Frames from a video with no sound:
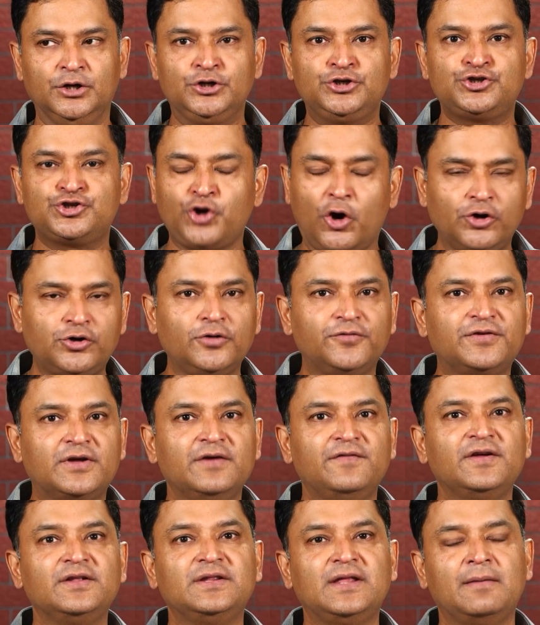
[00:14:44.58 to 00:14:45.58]
Short of
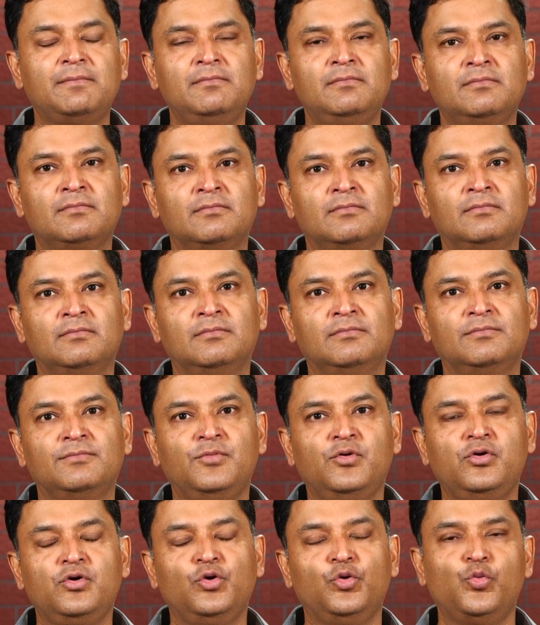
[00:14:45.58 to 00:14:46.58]
giving them
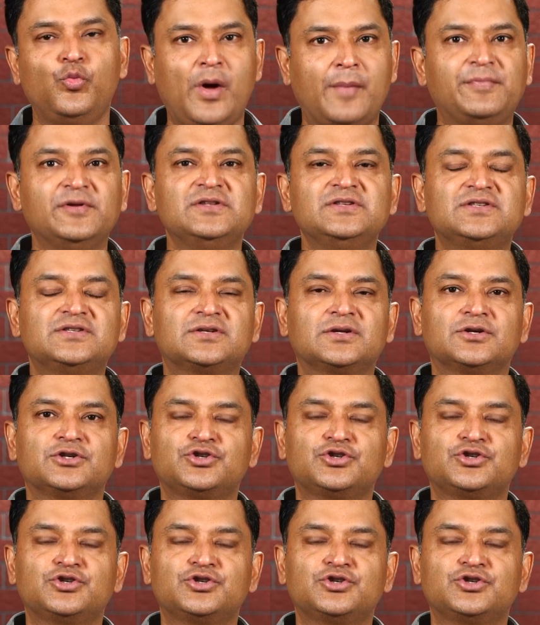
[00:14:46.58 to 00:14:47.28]
weapons,